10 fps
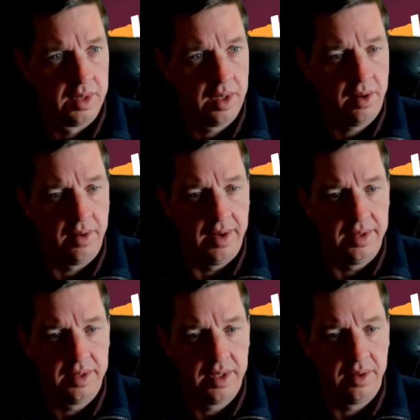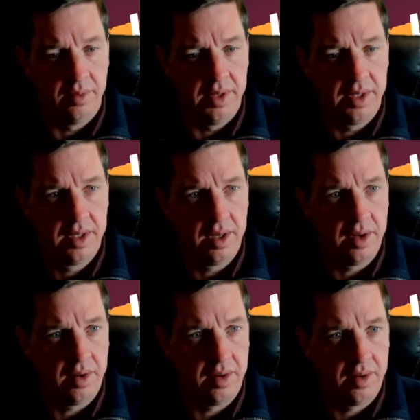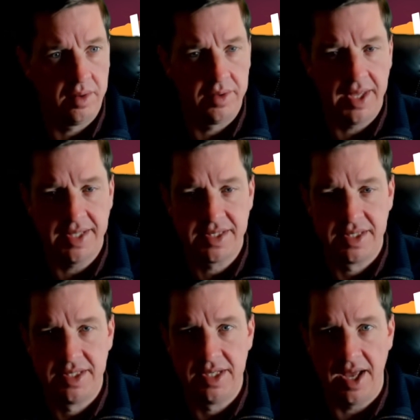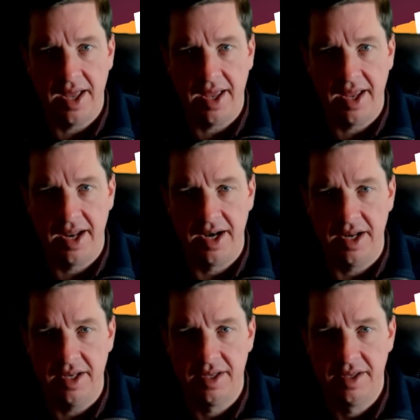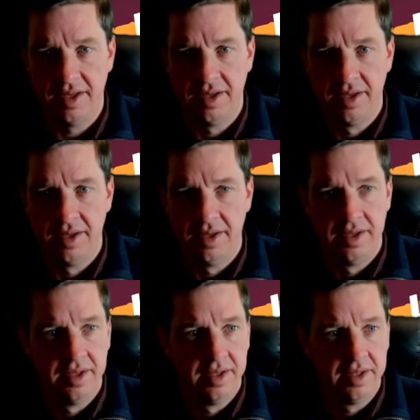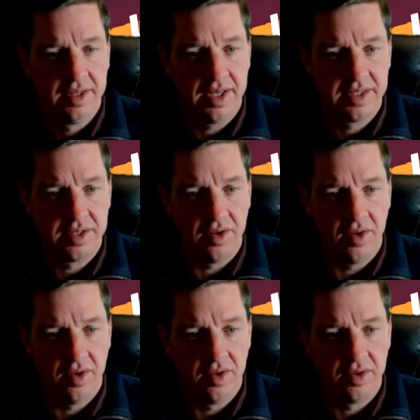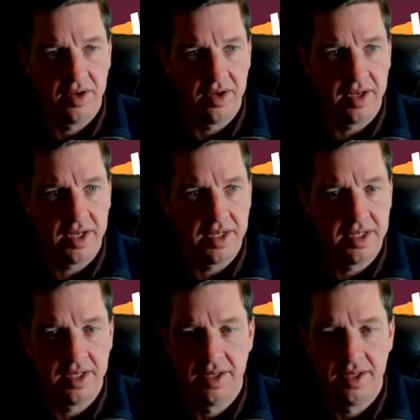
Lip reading: All right, there we go. That's done. That's all good.